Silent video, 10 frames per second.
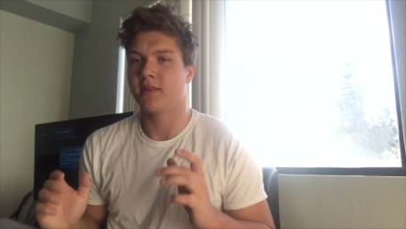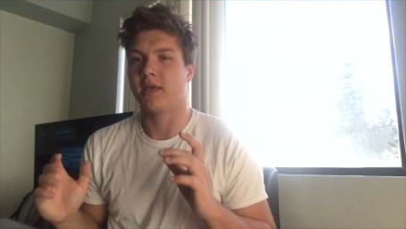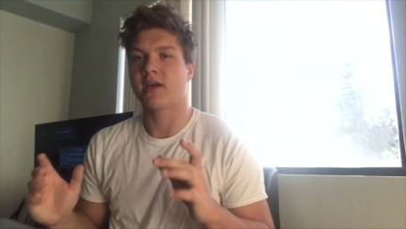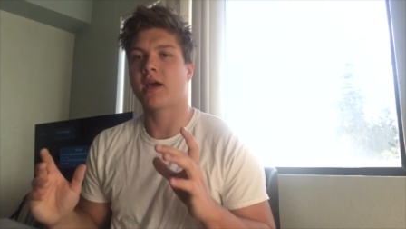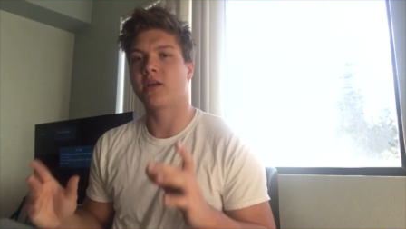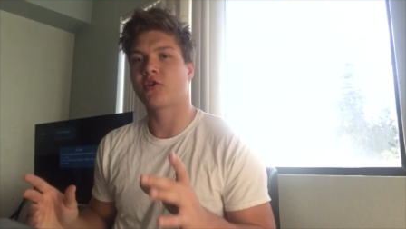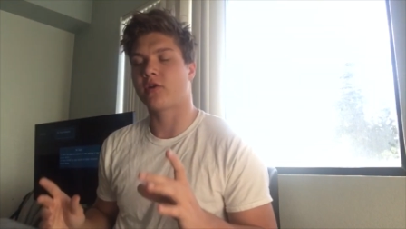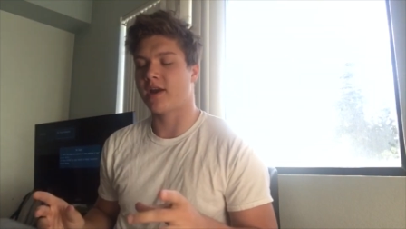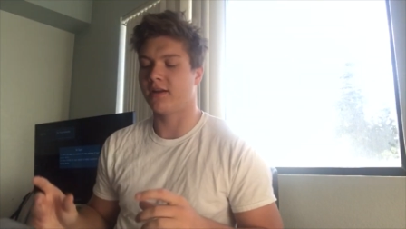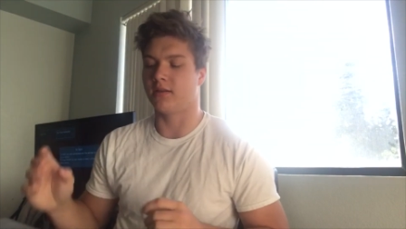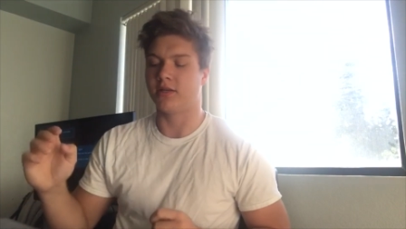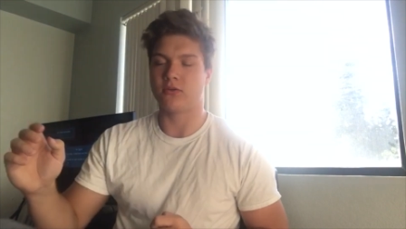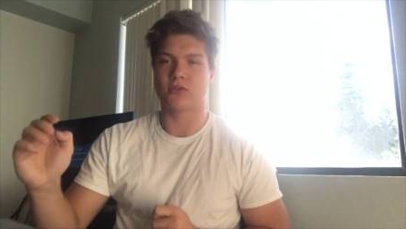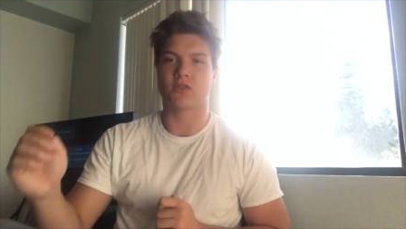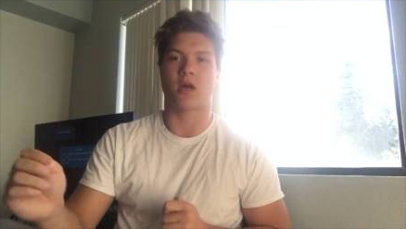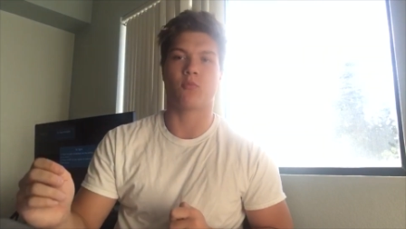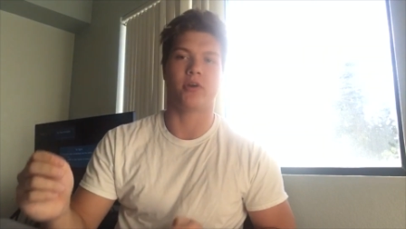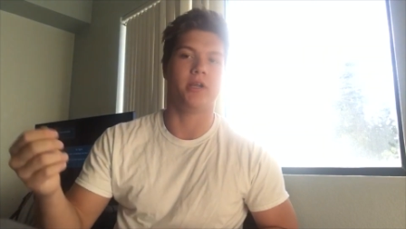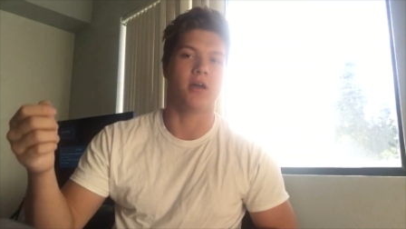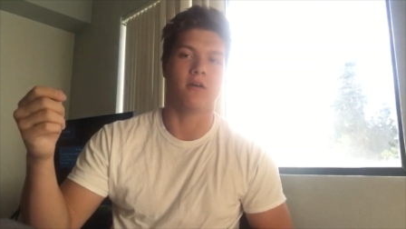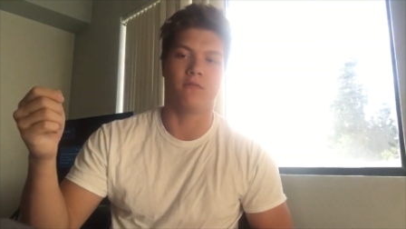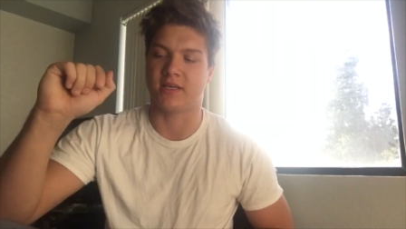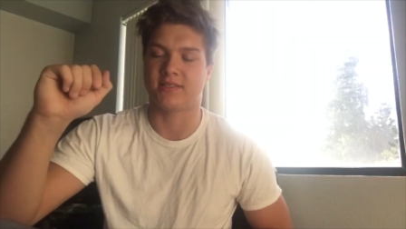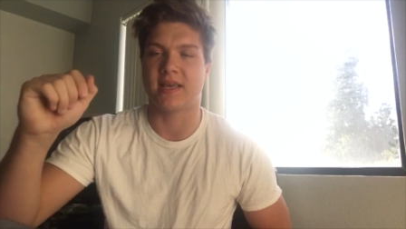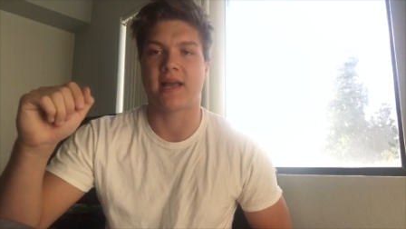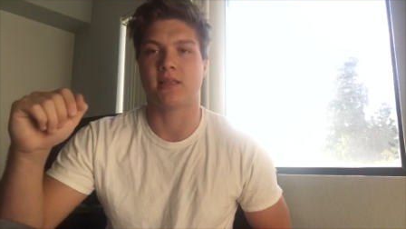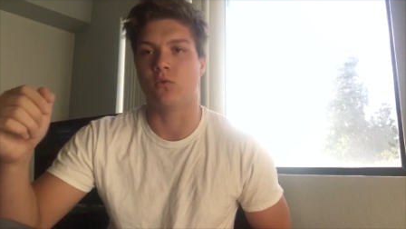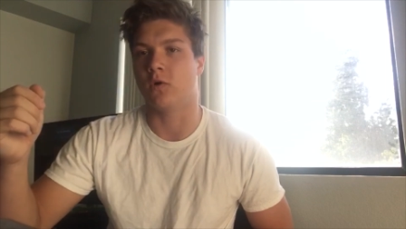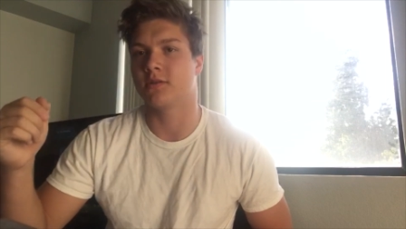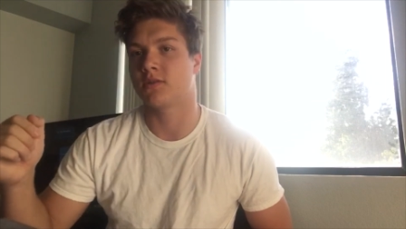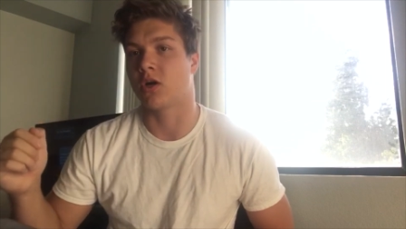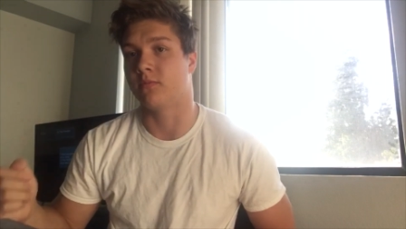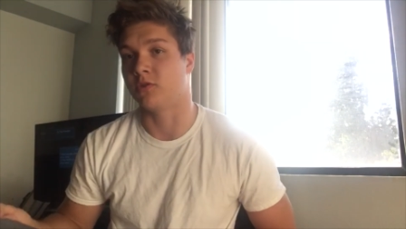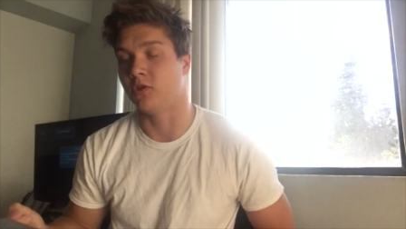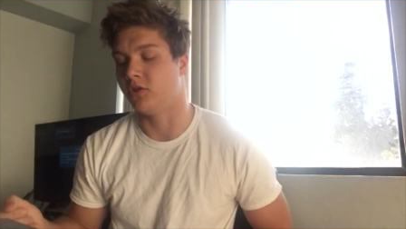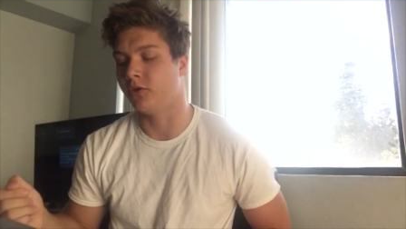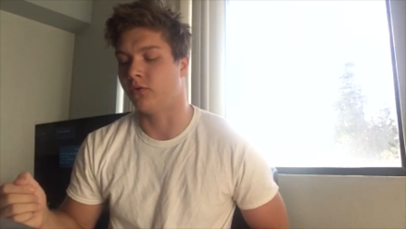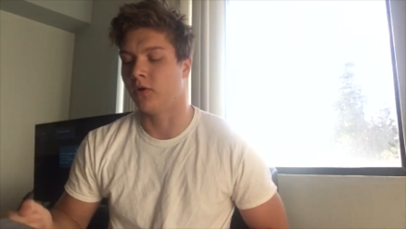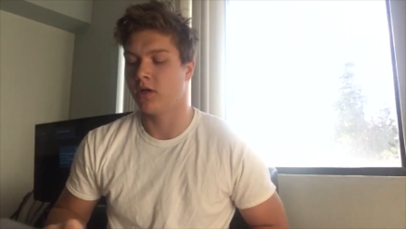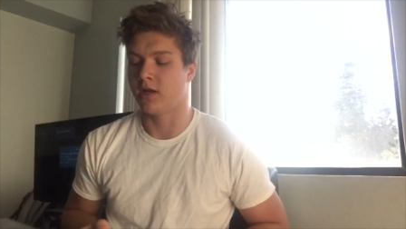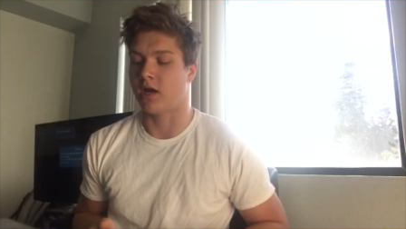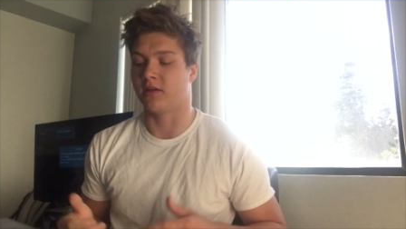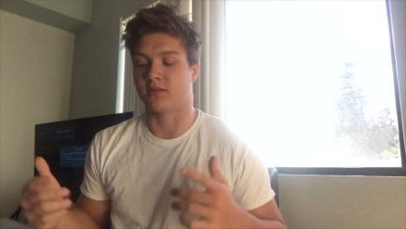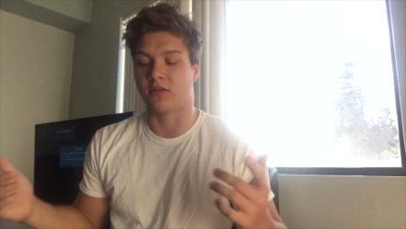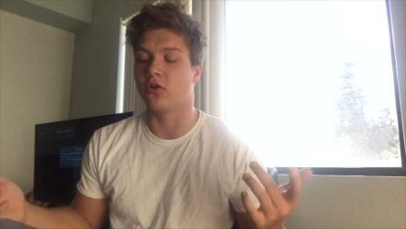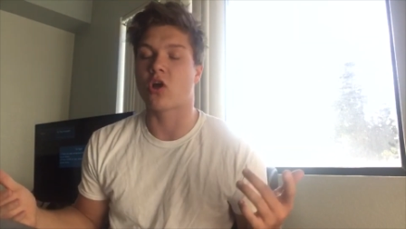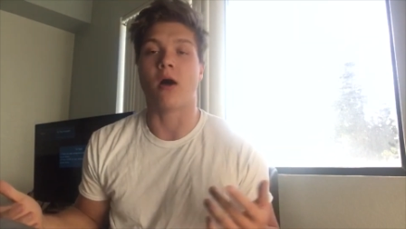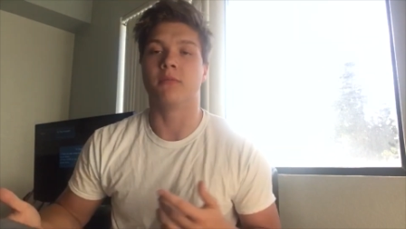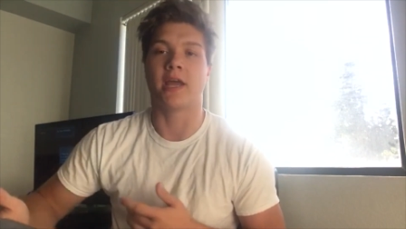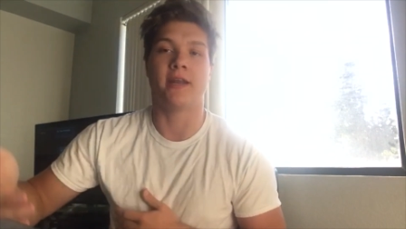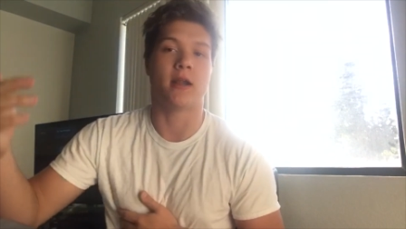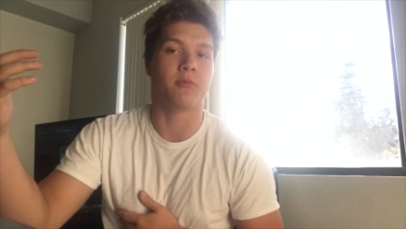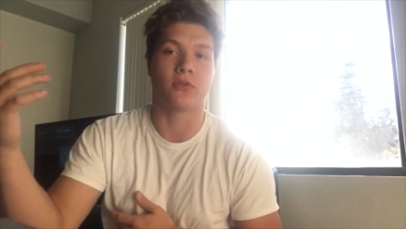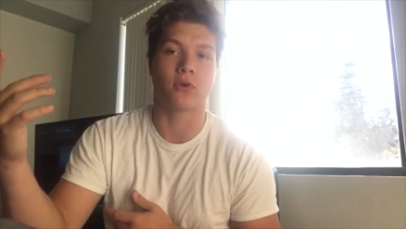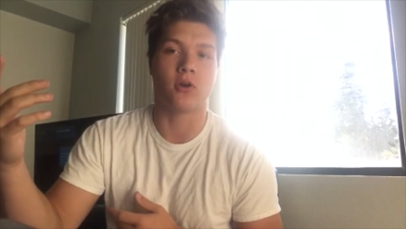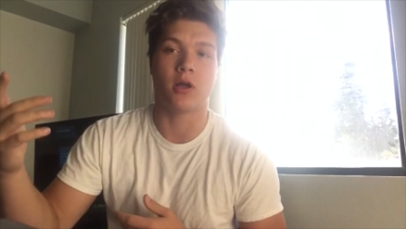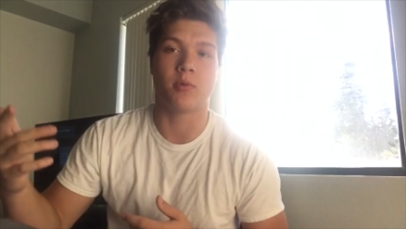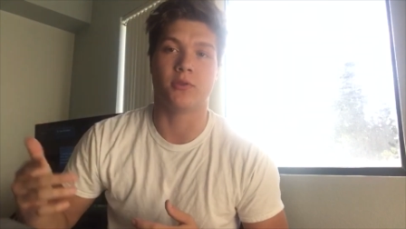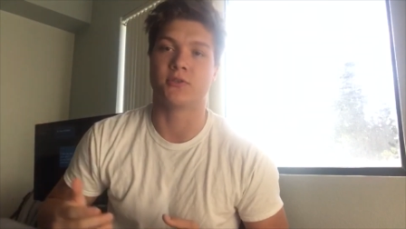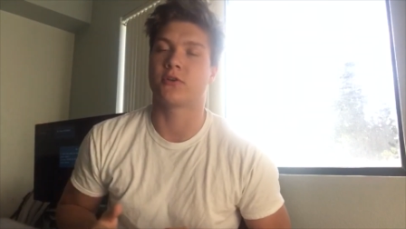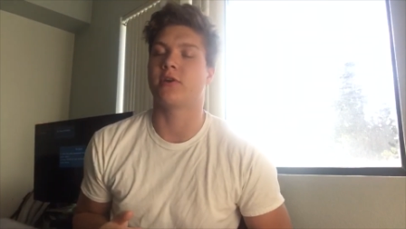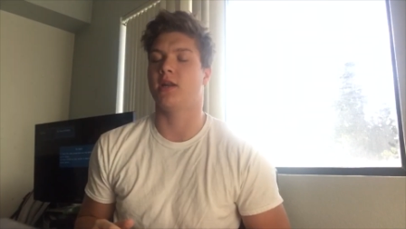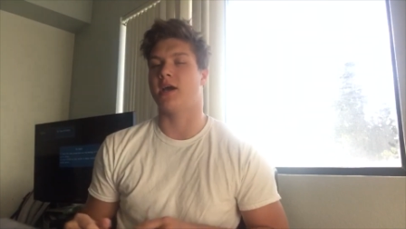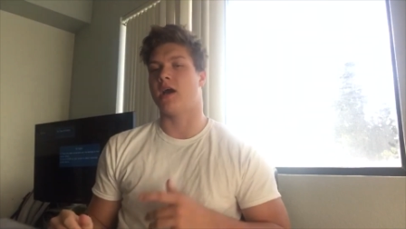They kind of created a little summary of exactly what SARMs do. Now it's a little complicated. I'm gonna throw it up on the screen